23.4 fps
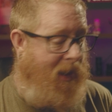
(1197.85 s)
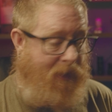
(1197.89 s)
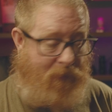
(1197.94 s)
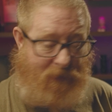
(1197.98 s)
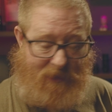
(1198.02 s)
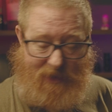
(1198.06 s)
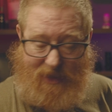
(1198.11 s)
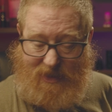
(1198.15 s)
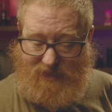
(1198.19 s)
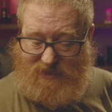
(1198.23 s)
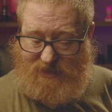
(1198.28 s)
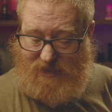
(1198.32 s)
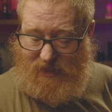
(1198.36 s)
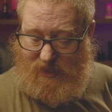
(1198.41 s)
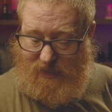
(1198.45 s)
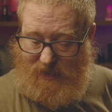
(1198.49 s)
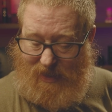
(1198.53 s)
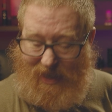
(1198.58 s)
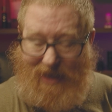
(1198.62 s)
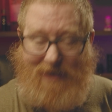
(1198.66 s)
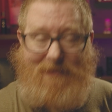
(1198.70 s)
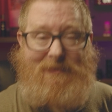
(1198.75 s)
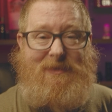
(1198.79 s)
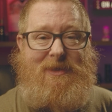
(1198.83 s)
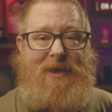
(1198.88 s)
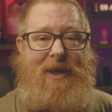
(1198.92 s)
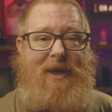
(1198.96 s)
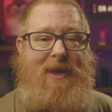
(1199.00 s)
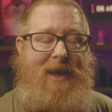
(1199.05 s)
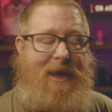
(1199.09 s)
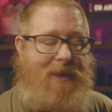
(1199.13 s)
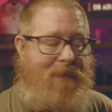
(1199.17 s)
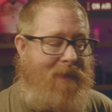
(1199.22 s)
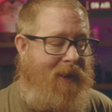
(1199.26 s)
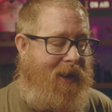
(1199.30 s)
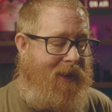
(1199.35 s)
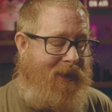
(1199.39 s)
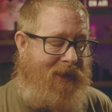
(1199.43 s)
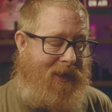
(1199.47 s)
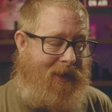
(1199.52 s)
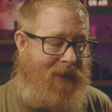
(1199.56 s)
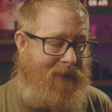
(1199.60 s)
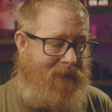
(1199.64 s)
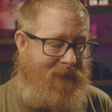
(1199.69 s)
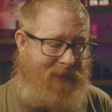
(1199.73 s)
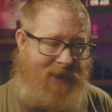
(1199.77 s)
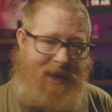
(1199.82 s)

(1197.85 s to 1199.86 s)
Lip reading: With that said, I am done. I'm out of here.